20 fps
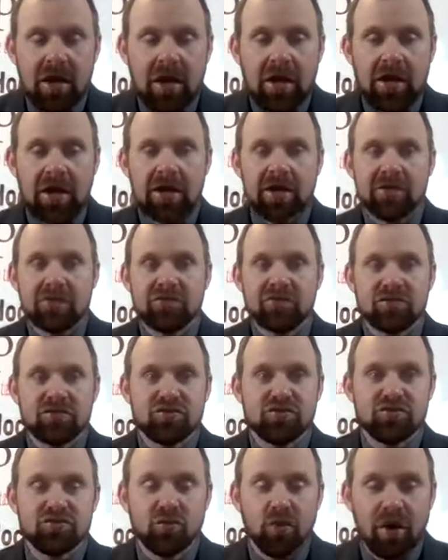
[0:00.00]
He has
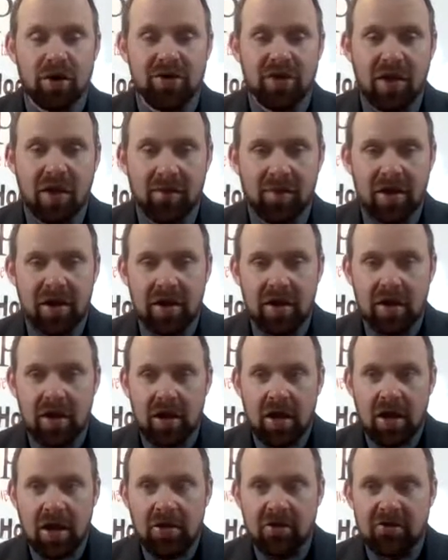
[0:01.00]
destroyed them
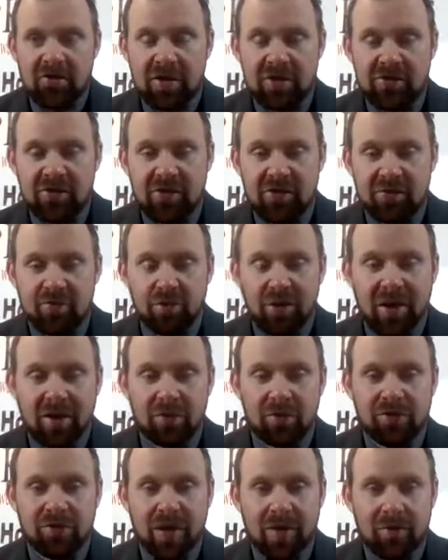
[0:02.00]
since he's
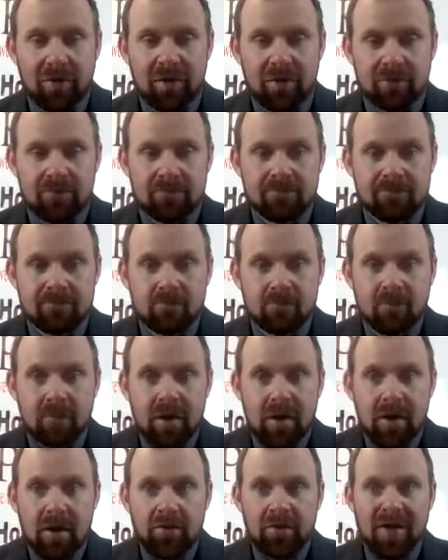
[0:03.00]
played with them.
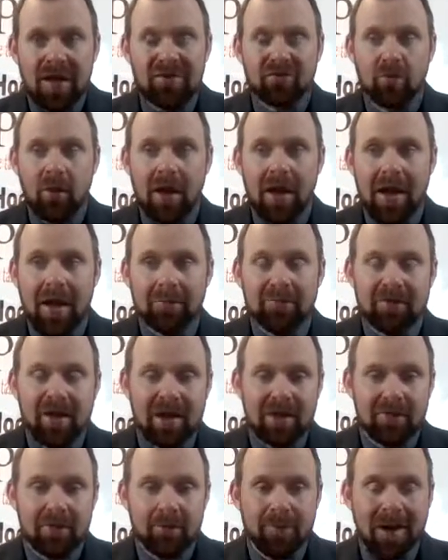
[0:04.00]
That's why I'm
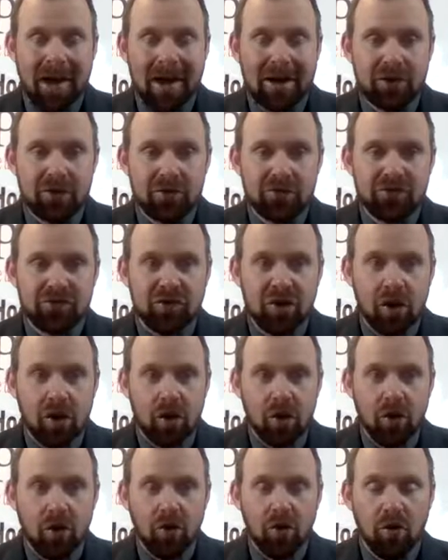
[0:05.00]
taking the Packers
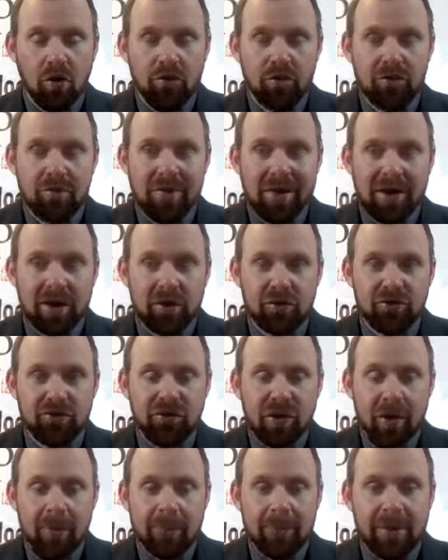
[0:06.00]
over the
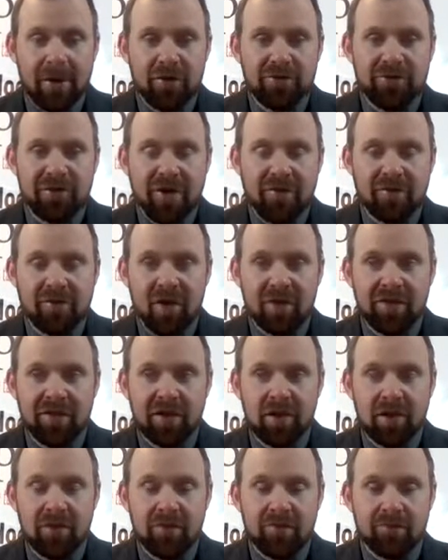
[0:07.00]
Bears. Bears have
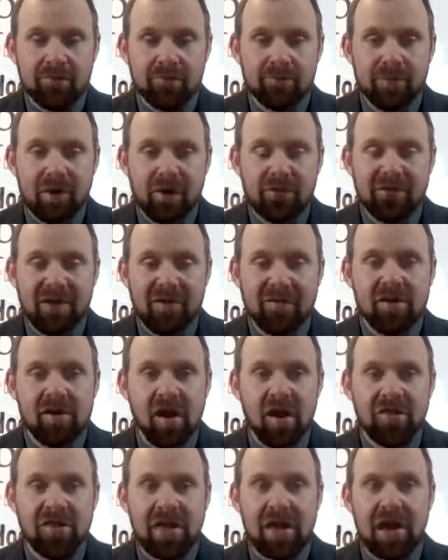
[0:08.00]
nothing
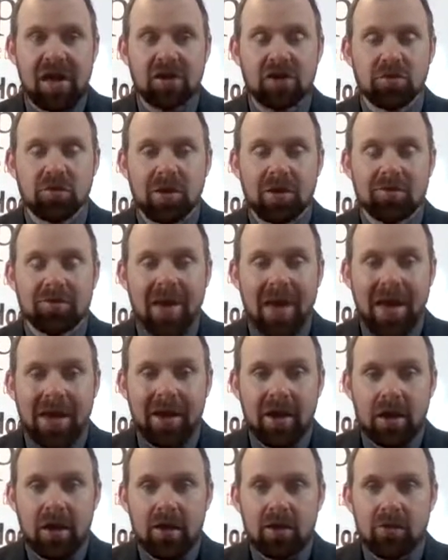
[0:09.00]
on Green
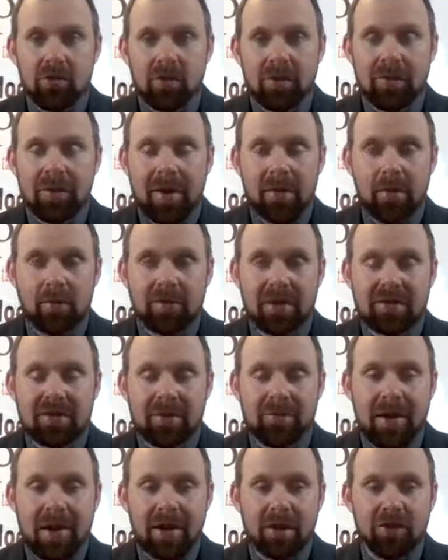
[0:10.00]
Bay. Green Bay will beat
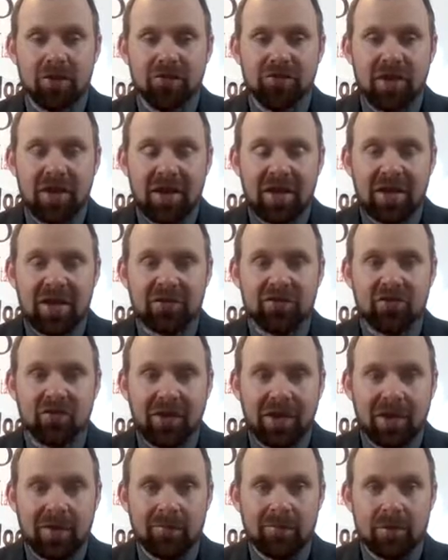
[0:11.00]
the Bears
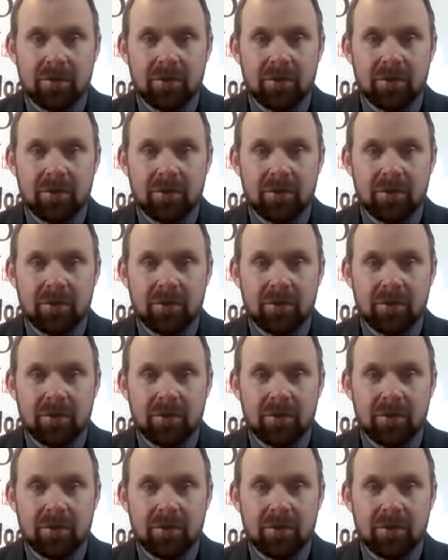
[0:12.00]
easily.